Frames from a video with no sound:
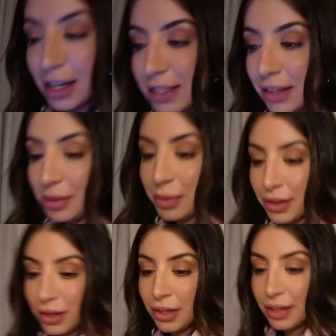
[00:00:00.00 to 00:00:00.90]
I tell you
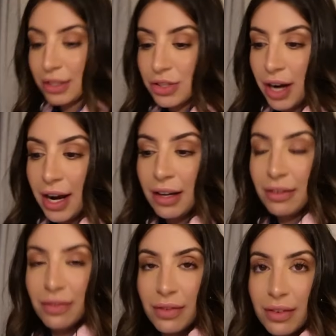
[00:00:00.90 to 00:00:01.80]
what though, that
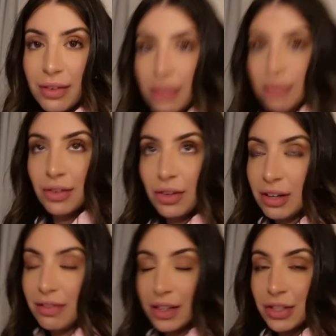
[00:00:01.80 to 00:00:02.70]
drive,
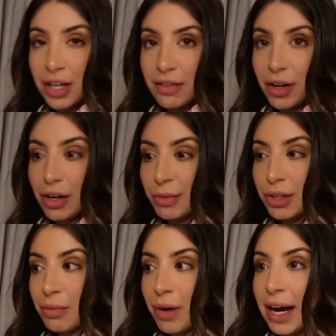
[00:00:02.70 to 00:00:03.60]
not a fun drive home. You
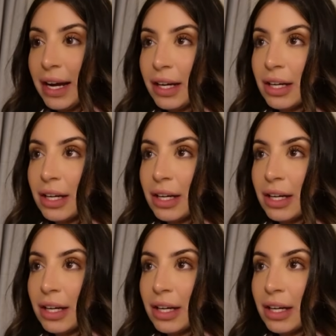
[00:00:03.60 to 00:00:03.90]
know why?